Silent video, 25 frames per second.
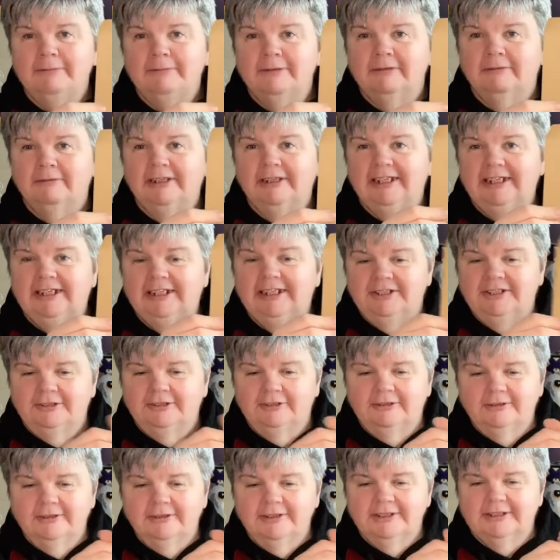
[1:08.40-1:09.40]
with
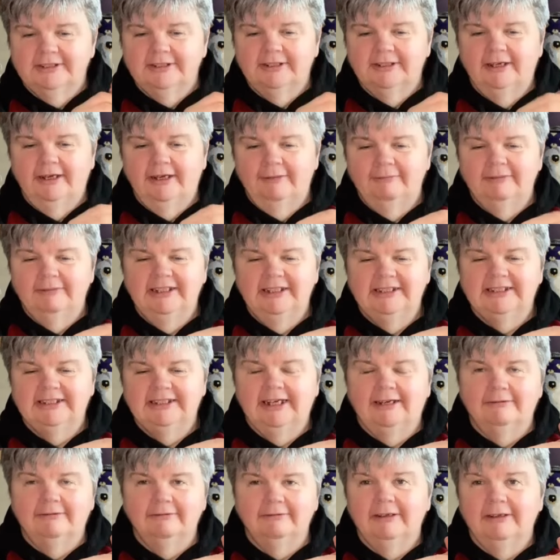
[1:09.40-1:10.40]
initials.
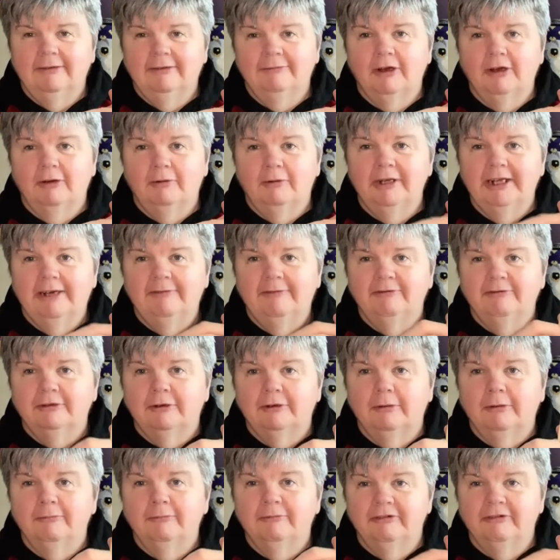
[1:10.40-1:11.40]
I've got one
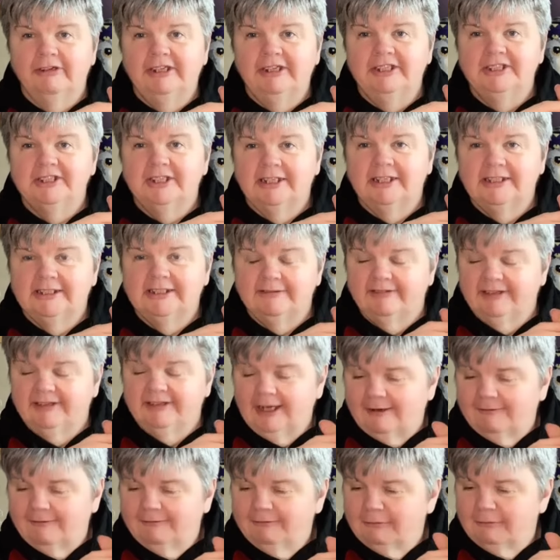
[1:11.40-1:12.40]
envelope for each letter of the
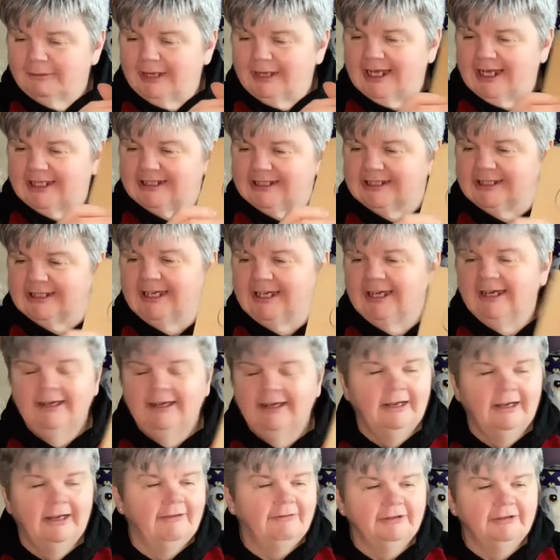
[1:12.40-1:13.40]
alphabet.
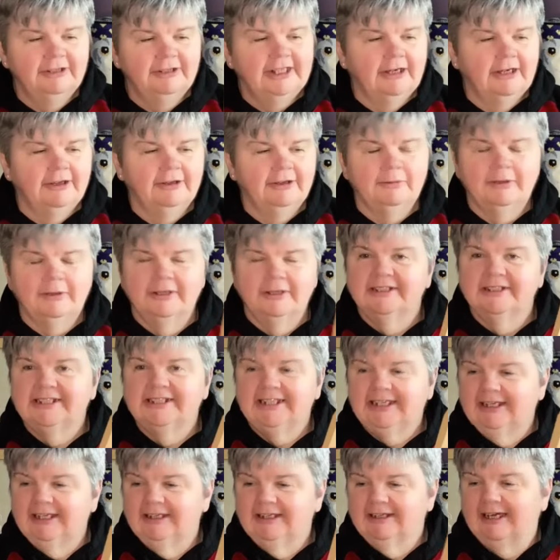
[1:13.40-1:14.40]
I've only got the ones
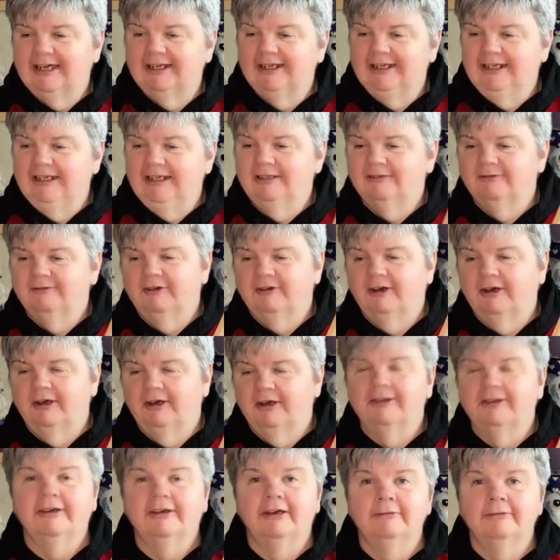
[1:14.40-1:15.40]
here that I need for
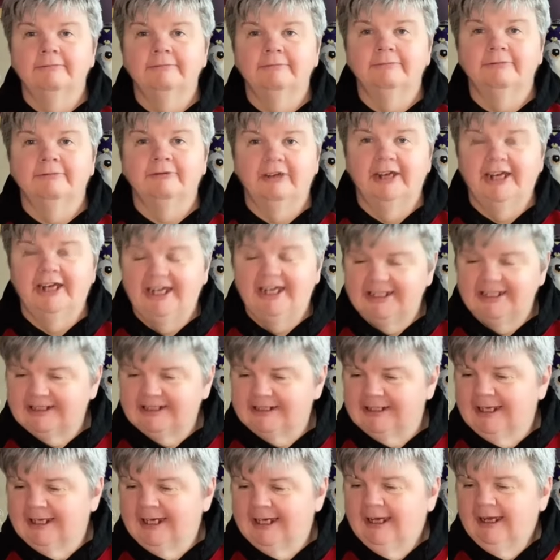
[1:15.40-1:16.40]
the
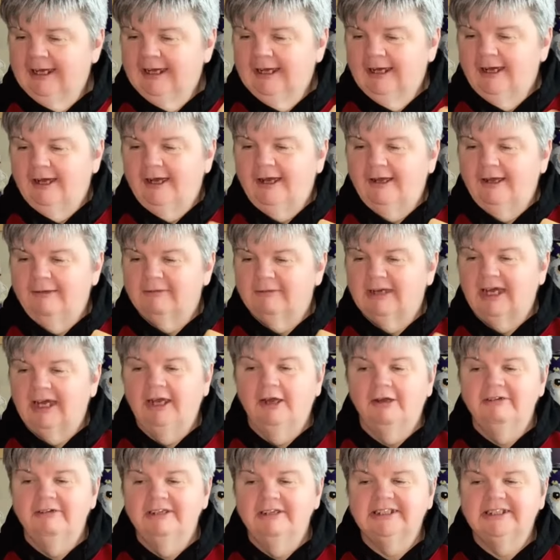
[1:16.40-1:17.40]
phrase. I
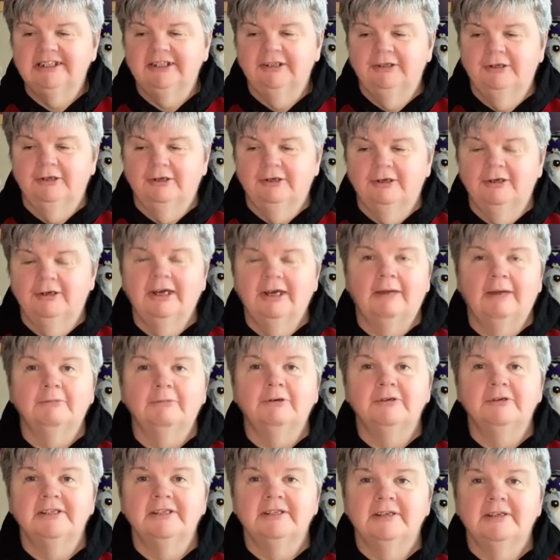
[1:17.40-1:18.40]
already know I'm
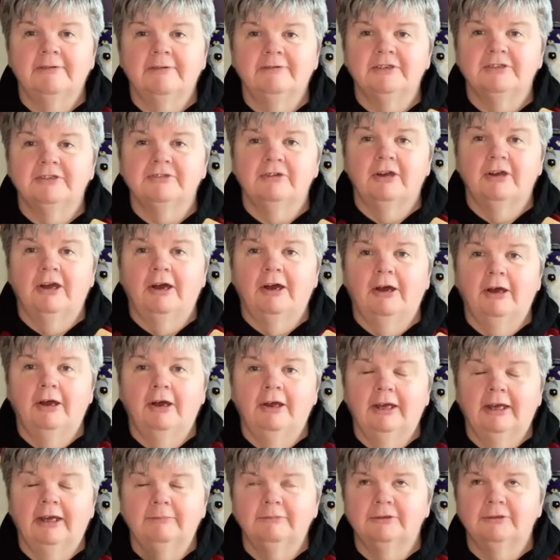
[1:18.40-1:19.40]
going to have
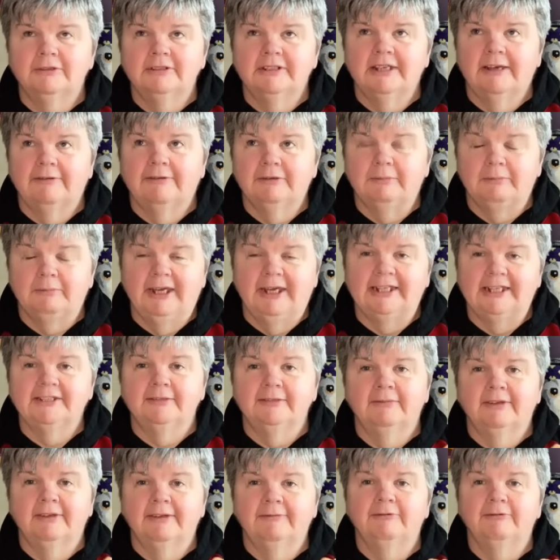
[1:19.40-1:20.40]
to pick
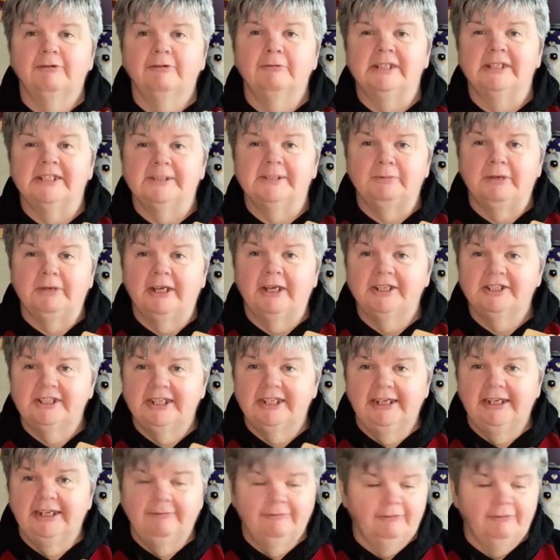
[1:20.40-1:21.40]
something from my
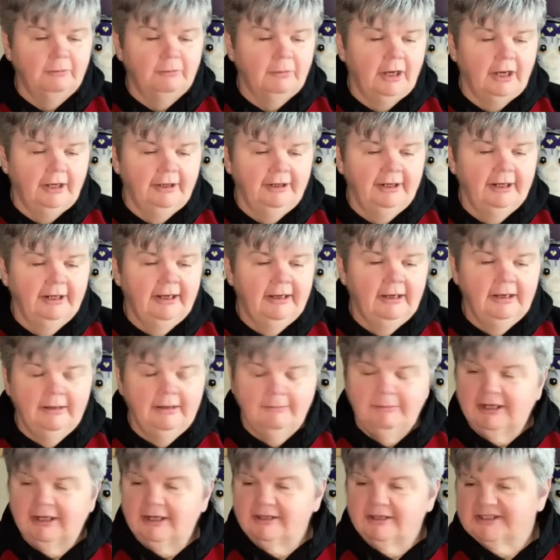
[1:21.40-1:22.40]
spreadsheet for one,
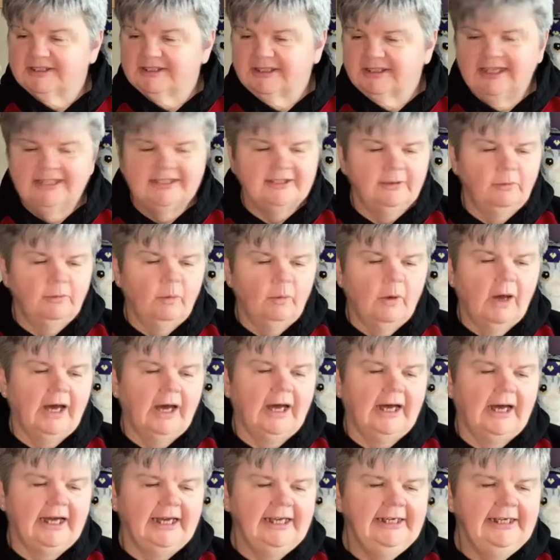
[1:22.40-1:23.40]
because the letter
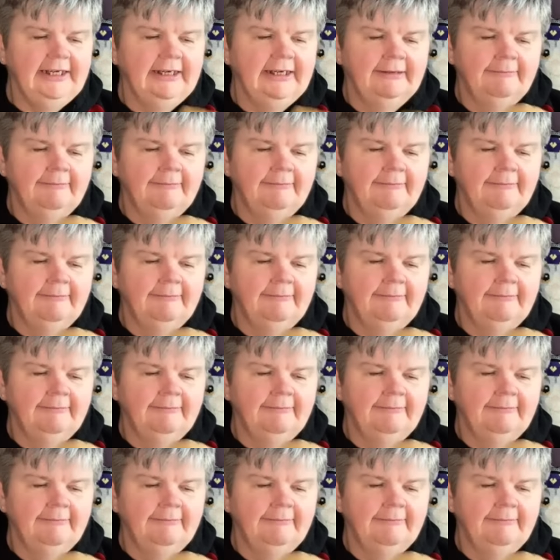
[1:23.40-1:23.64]
Y